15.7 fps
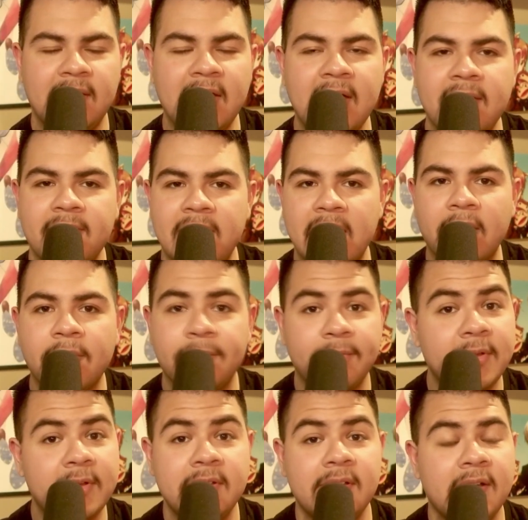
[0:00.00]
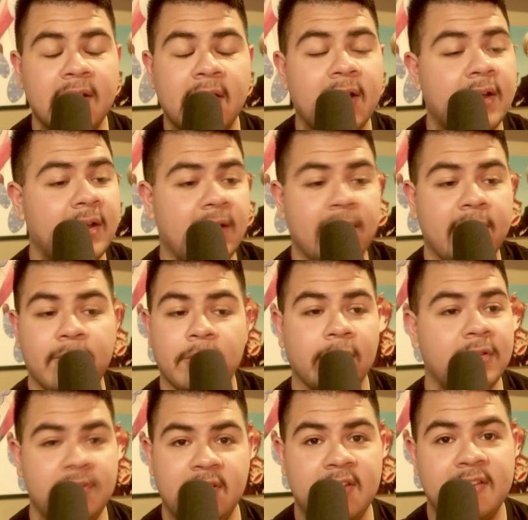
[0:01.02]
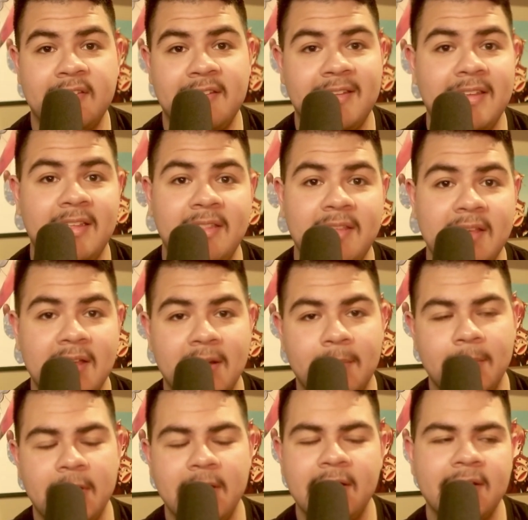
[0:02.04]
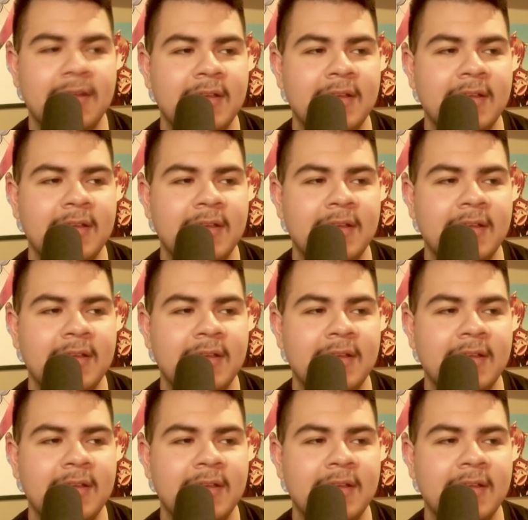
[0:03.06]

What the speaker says: That outfit did not ever exist in the anime.